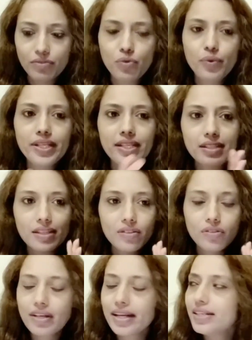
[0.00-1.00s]
going in, and
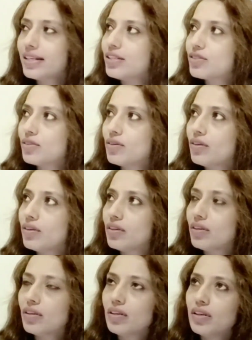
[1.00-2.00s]
on the right I saw
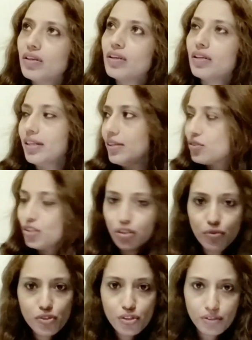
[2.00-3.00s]
it's a
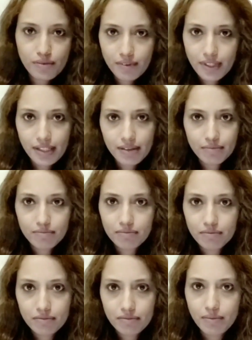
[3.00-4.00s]
huge like
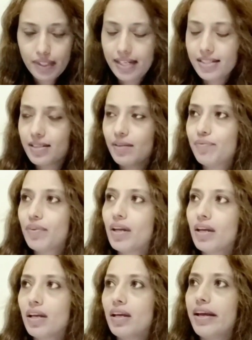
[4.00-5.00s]
place,
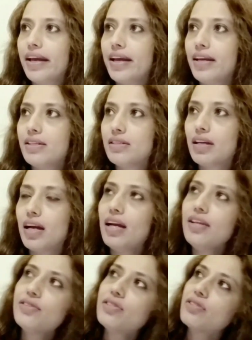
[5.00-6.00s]
and
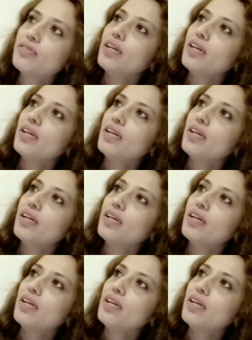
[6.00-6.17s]
I just